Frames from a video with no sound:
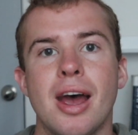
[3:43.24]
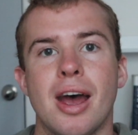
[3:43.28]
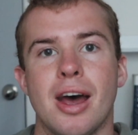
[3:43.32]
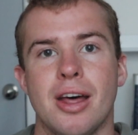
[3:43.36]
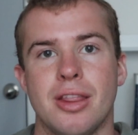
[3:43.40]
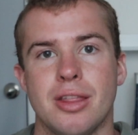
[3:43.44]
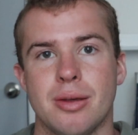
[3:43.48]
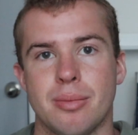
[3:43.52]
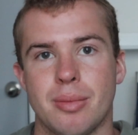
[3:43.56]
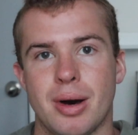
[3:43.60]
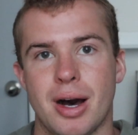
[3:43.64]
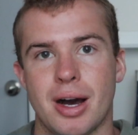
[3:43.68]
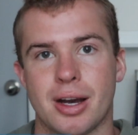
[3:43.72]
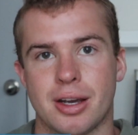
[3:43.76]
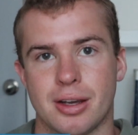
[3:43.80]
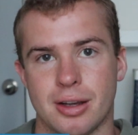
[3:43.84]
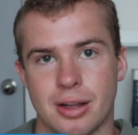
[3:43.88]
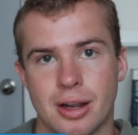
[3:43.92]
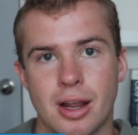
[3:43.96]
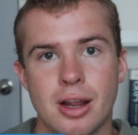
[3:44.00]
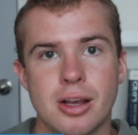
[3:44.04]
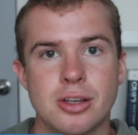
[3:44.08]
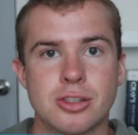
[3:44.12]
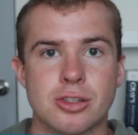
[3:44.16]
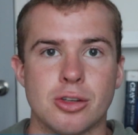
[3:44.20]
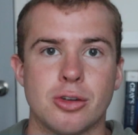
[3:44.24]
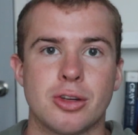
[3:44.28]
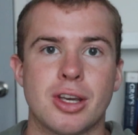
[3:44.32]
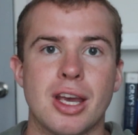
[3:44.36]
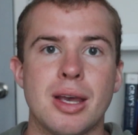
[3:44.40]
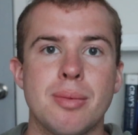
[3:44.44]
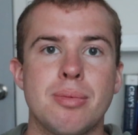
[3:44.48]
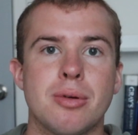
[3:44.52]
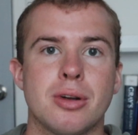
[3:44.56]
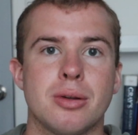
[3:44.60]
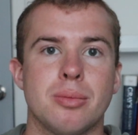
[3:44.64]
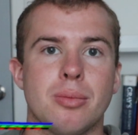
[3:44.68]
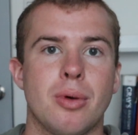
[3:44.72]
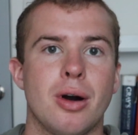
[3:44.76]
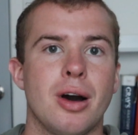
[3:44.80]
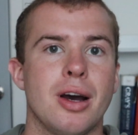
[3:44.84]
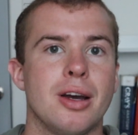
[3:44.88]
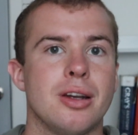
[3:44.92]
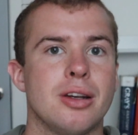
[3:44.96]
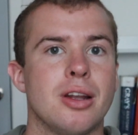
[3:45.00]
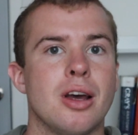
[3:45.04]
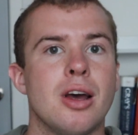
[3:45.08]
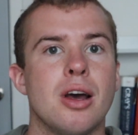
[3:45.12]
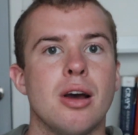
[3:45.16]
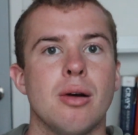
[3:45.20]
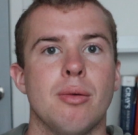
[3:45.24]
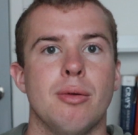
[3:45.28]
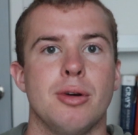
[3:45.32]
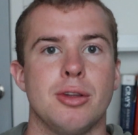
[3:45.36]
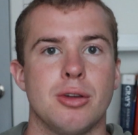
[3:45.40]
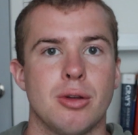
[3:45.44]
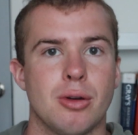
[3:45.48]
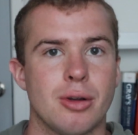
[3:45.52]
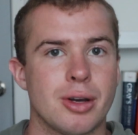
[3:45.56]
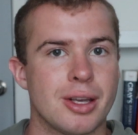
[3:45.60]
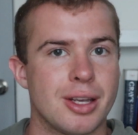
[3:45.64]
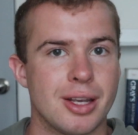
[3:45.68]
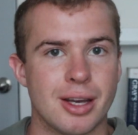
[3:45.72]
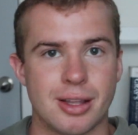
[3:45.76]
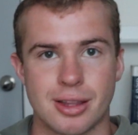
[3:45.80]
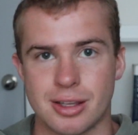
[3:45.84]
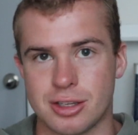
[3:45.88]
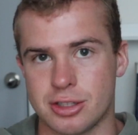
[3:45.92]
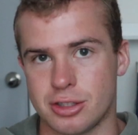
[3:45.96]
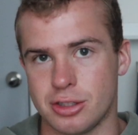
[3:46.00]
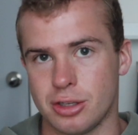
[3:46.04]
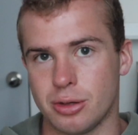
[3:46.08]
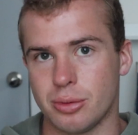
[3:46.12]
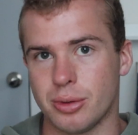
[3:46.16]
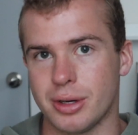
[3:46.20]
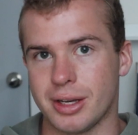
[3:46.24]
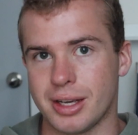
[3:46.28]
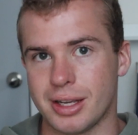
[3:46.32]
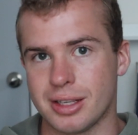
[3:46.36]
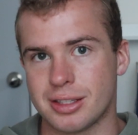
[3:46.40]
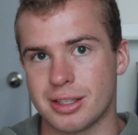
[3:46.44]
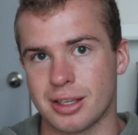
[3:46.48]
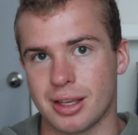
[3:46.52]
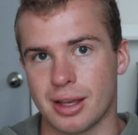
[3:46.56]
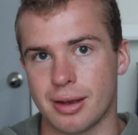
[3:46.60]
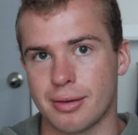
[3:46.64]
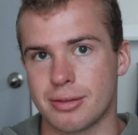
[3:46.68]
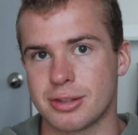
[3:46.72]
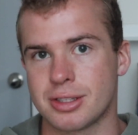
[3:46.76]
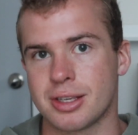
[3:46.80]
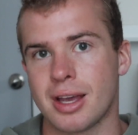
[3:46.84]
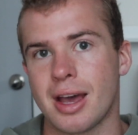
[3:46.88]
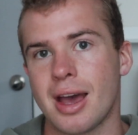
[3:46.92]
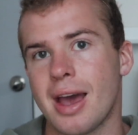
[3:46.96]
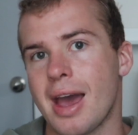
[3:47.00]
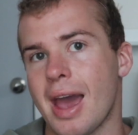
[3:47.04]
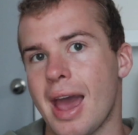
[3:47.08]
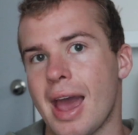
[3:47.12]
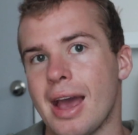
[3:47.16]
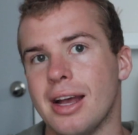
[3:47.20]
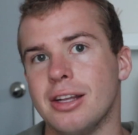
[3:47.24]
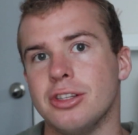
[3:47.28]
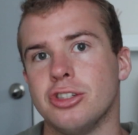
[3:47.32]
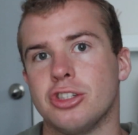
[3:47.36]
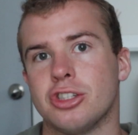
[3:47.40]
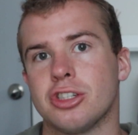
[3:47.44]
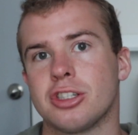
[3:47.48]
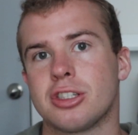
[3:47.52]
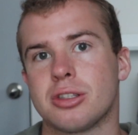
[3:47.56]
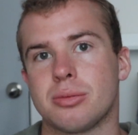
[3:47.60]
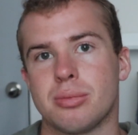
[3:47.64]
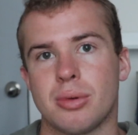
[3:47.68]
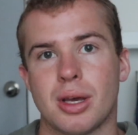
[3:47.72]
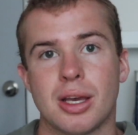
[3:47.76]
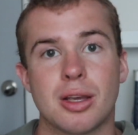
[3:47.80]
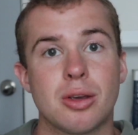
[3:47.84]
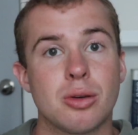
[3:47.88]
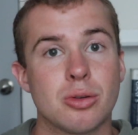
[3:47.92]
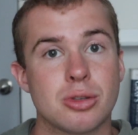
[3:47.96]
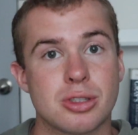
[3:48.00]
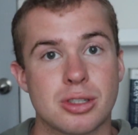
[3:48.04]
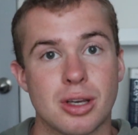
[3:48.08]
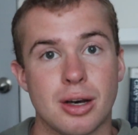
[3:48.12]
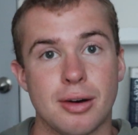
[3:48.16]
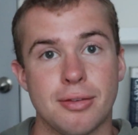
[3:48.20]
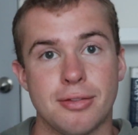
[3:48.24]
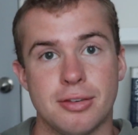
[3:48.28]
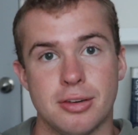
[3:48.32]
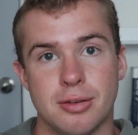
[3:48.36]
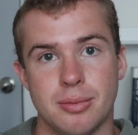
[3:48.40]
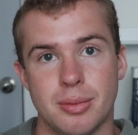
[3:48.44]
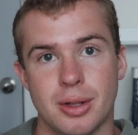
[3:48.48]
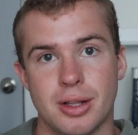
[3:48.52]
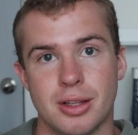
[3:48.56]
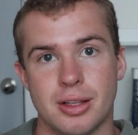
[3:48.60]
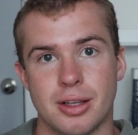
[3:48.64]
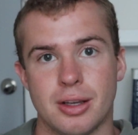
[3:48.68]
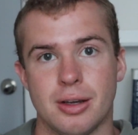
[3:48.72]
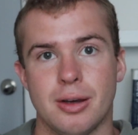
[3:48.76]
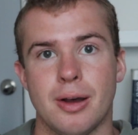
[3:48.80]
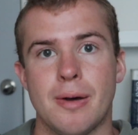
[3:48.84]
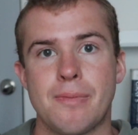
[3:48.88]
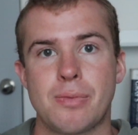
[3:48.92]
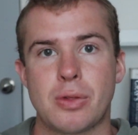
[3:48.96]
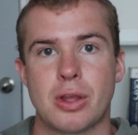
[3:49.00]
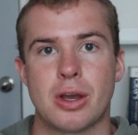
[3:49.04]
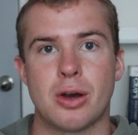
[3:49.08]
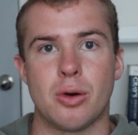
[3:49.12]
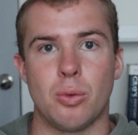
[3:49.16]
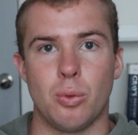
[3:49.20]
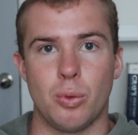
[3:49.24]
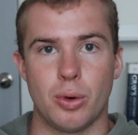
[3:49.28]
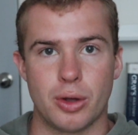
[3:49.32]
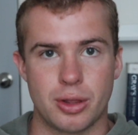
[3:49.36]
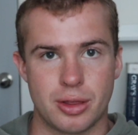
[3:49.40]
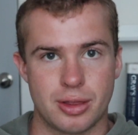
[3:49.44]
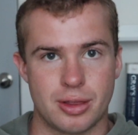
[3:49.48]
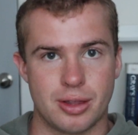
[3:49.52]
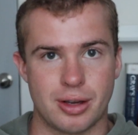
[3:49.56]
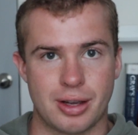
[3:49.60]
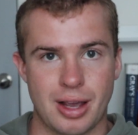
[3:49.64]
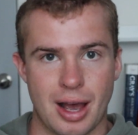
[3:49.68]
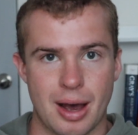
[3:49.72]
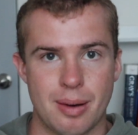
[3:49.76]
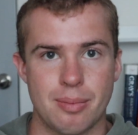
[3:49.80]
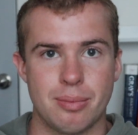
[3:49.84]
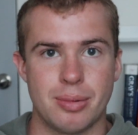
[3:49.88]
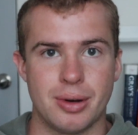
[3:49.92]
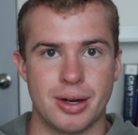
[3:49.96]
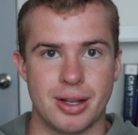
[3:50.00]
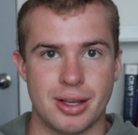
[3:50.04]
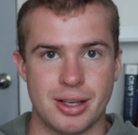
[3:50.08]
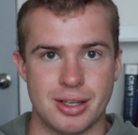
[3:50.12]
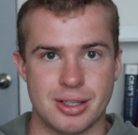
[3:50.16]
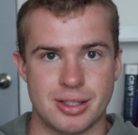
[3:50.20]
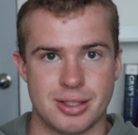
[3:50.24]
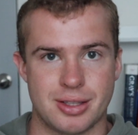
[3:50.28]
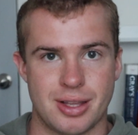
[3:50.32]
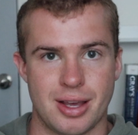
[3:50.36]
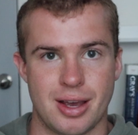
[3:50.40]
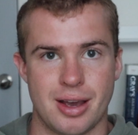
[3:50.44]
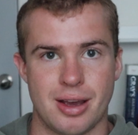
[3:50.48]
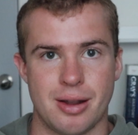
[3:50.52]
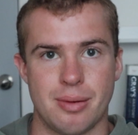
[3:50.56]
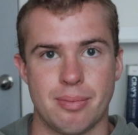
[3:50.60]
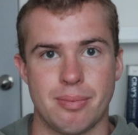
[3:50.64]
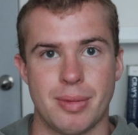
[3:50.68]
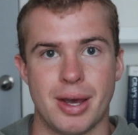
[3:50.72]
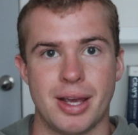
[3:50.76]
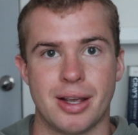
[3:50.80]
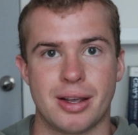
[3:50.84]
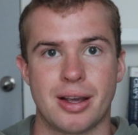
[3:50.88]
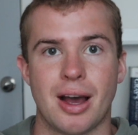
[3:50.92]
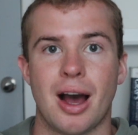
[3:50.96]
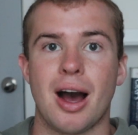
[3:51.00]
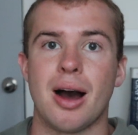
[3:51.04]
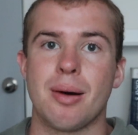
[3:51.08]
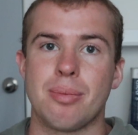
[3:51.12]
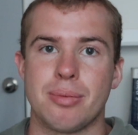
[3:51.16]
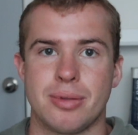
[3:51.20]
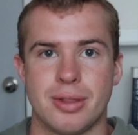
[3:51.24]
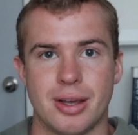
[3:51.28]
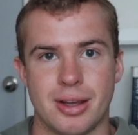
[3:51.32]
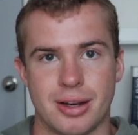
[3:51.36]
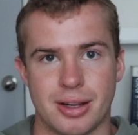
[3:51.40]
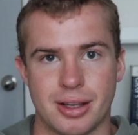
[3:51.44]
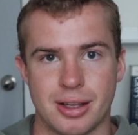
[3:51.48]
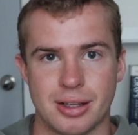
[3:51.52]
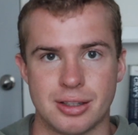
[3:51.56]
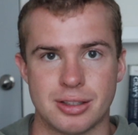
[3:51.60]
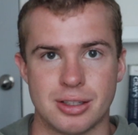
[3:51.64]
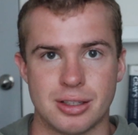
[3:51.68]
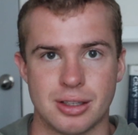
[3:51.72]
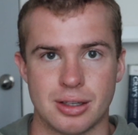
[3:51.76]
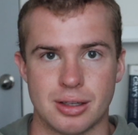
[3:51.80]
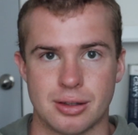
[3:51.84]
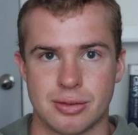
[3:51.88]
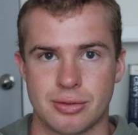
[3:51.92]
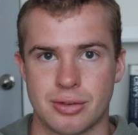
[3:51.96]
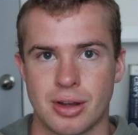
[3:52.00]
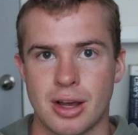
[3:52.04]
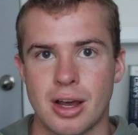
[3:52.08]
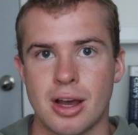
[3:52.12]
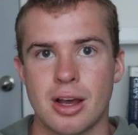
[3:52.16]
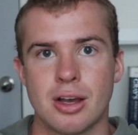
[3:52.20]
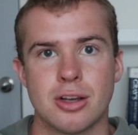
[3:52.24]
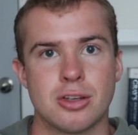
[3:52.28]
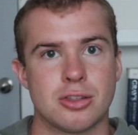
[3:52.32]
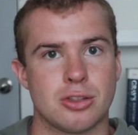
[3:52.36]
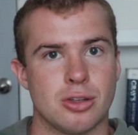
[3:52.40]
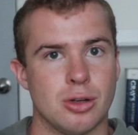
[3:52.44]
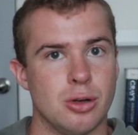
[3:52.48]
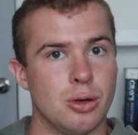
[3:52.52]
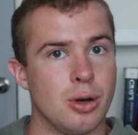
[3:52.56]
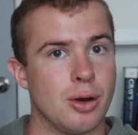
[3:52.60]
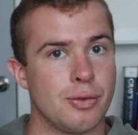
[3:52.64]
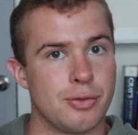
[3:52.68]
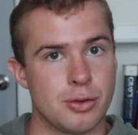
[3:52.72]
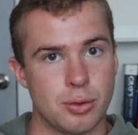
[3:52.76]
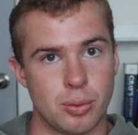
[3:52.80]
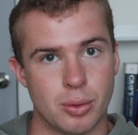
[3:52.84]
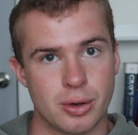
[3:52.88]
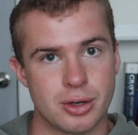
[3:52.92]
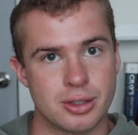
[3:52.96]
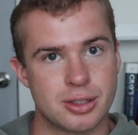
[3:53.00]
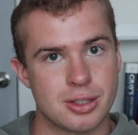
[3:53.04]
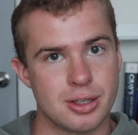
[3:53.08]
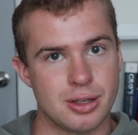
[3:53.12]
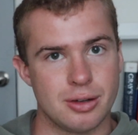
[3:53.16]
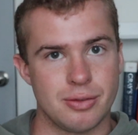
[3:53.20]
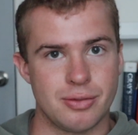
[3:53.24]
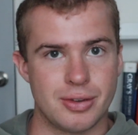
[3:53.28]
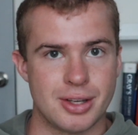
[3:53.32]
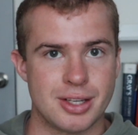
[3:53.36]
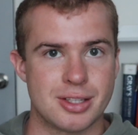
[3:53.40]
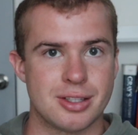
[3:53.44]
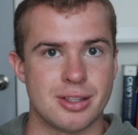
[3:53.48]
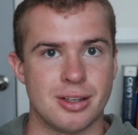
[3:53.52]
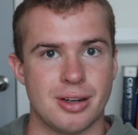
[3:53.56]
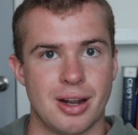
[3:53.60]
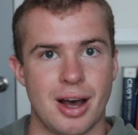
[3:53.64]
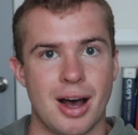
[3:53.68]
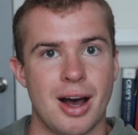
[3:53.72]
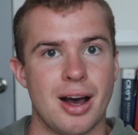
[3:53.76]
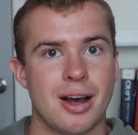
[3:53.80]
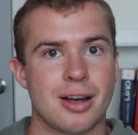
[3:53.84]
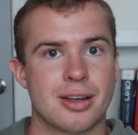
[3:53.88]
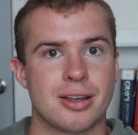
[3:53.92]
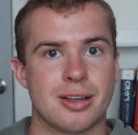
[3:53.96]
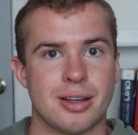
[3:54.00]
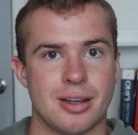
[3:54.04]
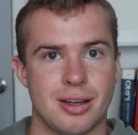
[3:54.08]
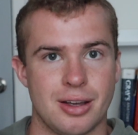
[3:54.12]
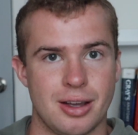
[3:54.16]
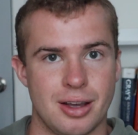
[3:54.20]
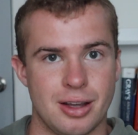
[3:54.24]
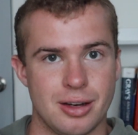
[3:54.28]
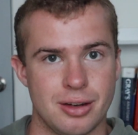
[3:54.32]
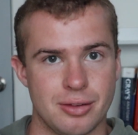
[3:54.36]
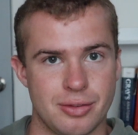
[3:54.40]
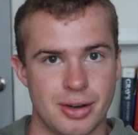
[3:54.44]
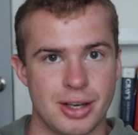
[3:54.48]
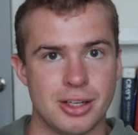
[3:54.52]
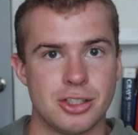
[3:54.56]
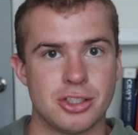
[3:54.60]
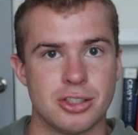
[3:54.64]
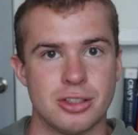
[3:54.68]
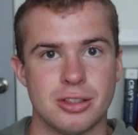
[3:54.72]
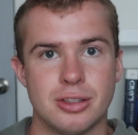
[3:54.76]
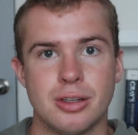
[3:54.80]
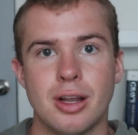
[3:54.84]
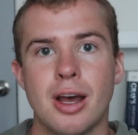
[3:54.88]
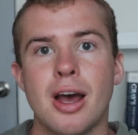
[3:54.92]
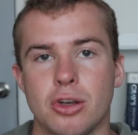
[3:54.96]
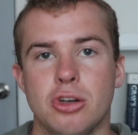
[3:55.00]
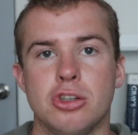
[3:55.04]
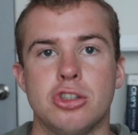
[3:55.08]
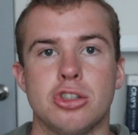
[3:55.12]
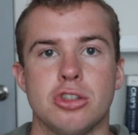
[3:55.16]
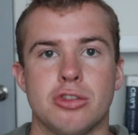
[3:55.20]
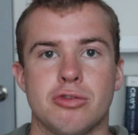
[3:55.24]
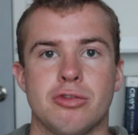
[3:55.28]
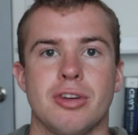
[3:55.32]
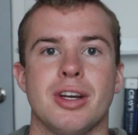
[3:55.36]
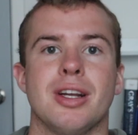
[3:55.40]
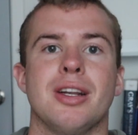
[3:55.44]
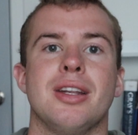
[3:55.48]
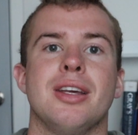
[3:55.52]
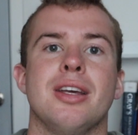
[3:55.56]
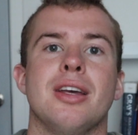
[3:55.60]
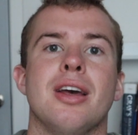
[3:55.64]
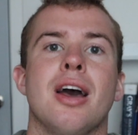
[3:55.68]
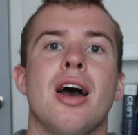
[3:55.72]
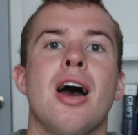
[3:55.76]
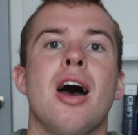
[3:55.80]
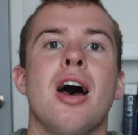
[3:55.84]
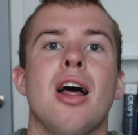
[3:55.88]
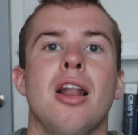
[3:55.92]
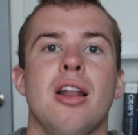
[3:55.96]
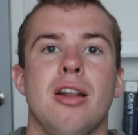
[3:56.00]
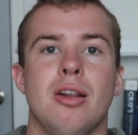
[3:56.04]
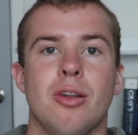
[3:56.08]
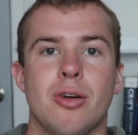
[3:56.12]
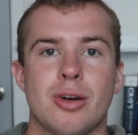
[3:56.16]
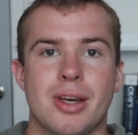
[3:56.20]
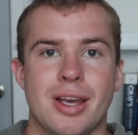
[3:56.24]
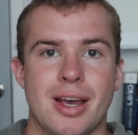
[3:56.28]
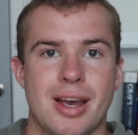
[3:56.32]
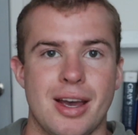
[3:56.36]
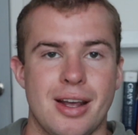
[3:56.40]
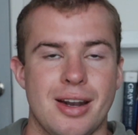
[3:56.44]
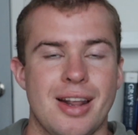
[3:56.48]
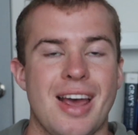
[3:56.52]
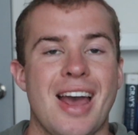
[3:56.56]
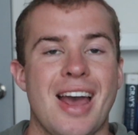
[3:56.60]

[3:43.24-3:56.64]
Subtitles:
in the market. So keep it in mind when you're looking at these newer ETFs and just make yourself familiar with the companies that make up that ETF. So if you wanted to invest in ARK Innovation, you should really look at